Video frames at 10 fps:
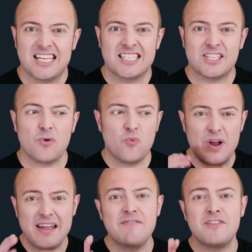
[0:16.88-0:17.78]
So
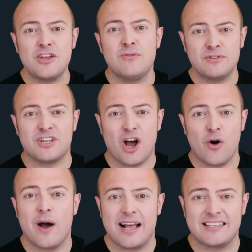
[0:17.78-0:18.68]
we've used
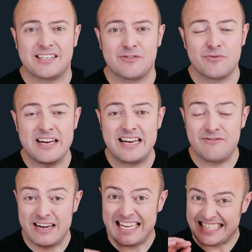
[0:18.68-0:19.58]
OS in a really,
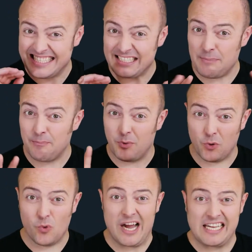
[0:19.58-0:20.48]
really simple
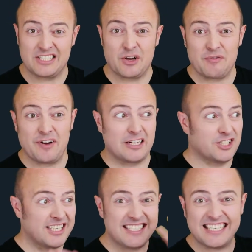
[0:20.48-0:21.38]
way so far,
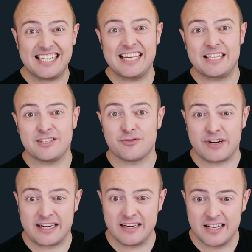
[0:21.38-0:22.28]
just to clear the
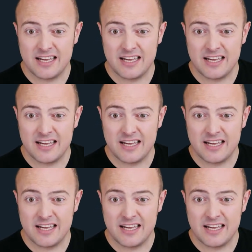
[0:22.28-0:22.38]
screen.